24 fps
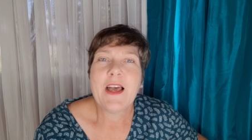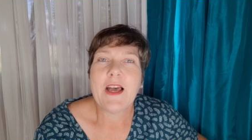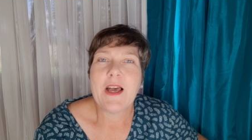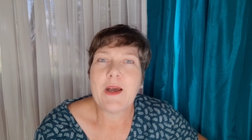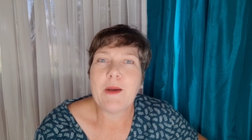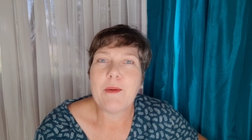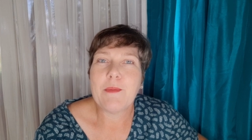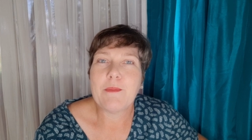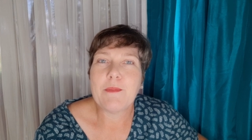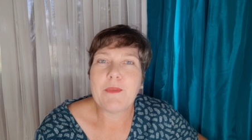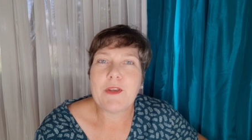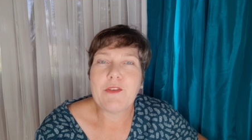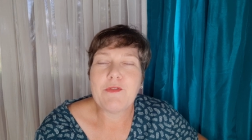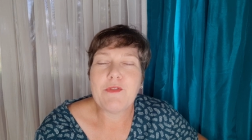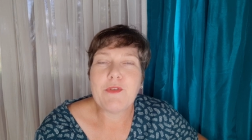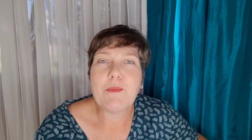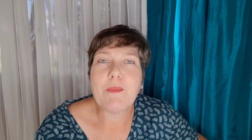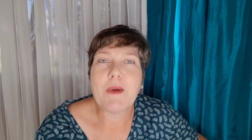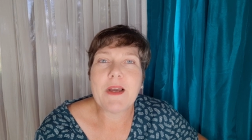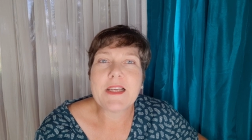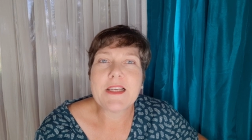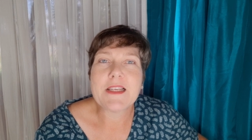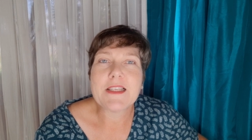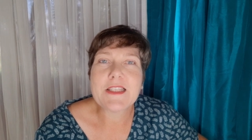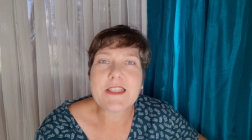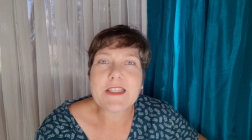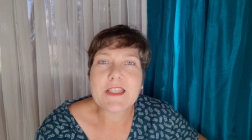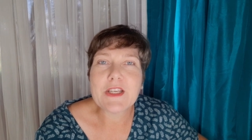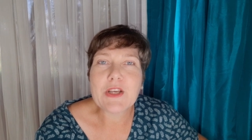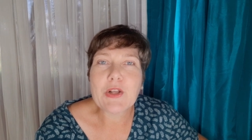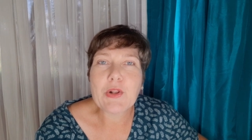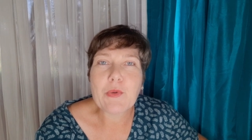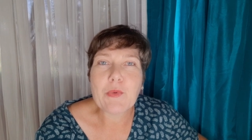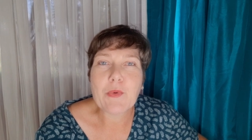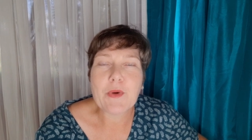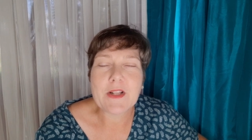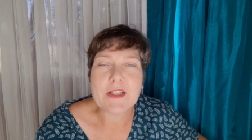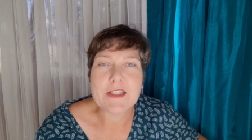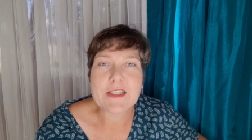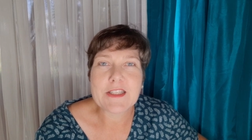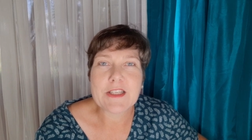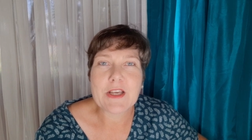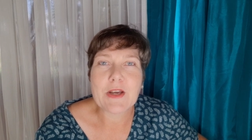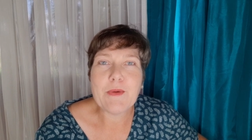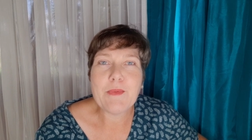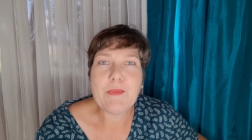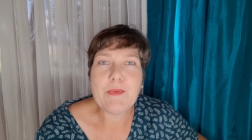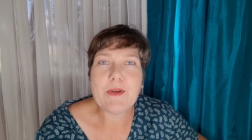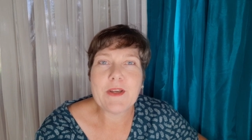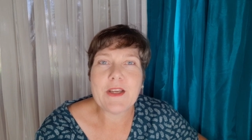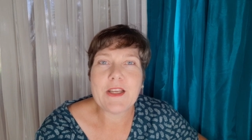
If you make a single oil soap